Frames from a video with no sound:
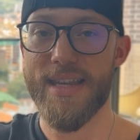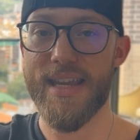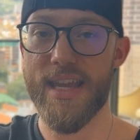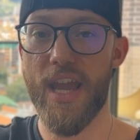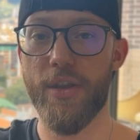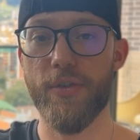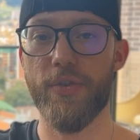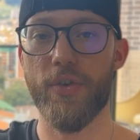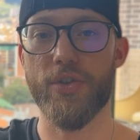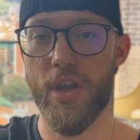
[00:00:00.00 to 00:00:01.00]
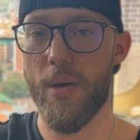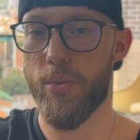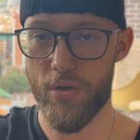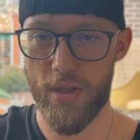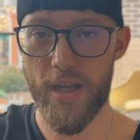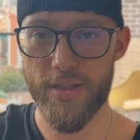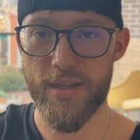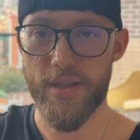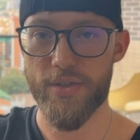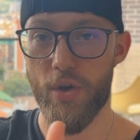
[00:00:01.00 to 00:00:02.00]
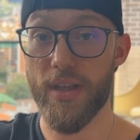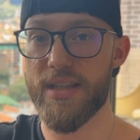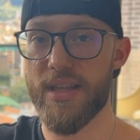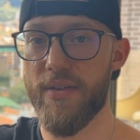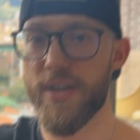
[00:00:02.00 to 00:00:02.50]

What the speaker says: to get your first couple clients. So let's dive